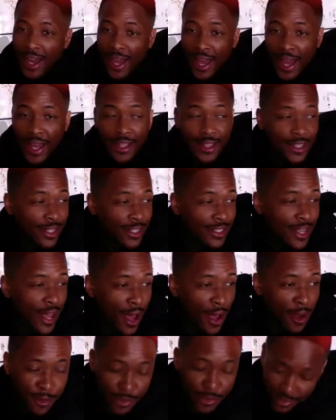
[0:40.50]
at this
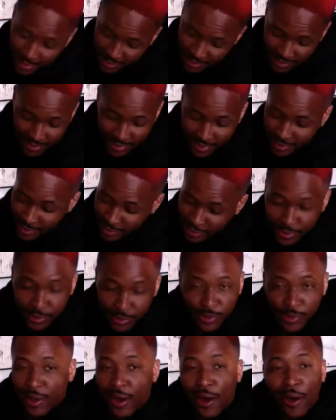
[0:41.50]
house,
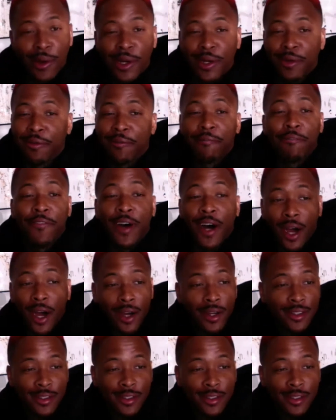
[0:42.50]
I don't give a fuck.